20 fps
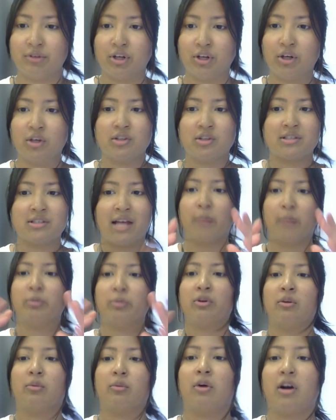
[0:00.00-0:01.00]
You just
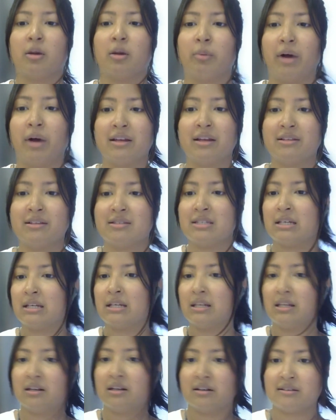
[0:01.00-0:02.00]
happen to walk by, you'd see a
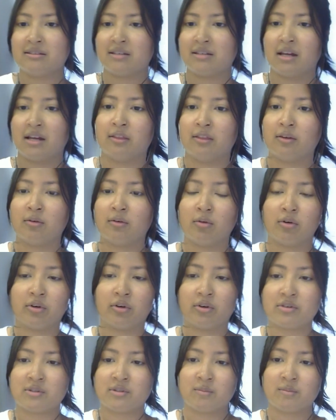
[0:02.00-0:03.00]
neon sign in the
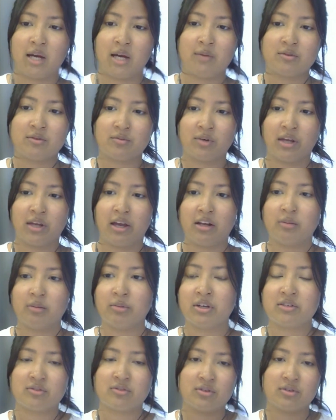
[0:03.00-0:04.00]
corner sometimes for
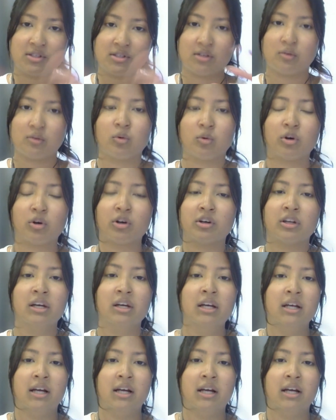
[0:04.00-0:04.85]
cannabis, or you'd see the word,